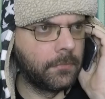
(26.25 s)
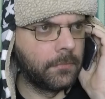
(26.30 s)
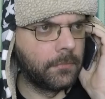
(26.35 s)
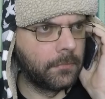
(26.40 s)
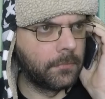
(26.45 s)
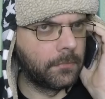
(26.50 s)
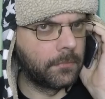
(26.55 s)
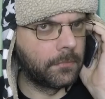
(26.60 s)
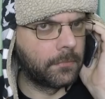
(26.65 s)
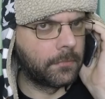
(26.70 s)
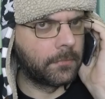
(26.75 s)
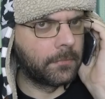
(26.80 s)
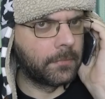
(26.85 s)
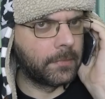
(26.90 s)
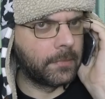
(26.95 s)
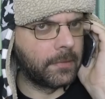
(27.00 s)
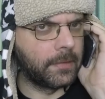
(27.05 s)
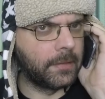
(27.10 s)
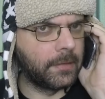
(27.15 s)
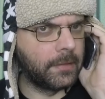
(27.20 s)

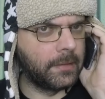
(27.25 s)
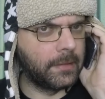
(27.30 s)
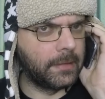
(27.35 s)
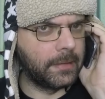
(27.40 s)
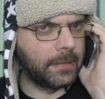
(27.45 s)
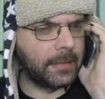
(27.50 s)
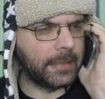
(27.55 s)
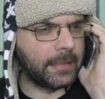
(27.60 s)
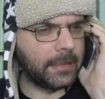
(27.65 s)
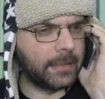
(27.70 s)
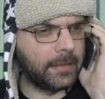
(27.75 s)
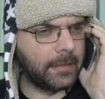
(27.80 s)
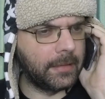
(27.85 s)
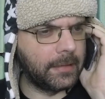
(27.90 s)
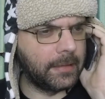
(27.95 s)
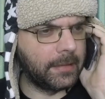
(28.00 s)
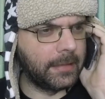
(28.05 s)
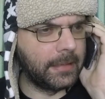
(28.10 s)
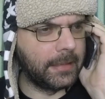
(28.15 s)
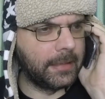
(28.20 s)

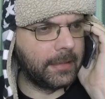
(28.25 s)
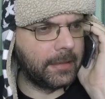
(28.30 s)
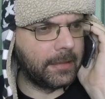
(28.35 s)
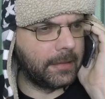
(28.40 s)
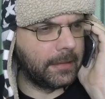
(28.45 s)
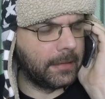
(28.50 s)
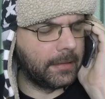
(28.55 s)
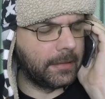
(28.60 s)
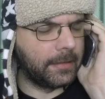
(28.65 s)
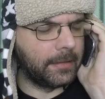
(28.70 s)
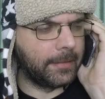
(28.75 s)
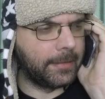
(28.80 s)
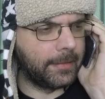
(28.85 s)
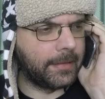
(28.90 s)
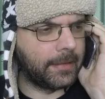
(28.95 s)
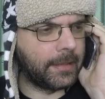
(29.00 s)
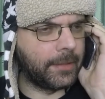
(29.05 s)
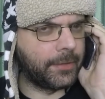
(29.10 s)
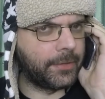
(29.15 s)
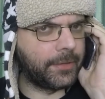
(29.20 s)

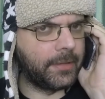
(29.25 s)
No one is speaking in this clip.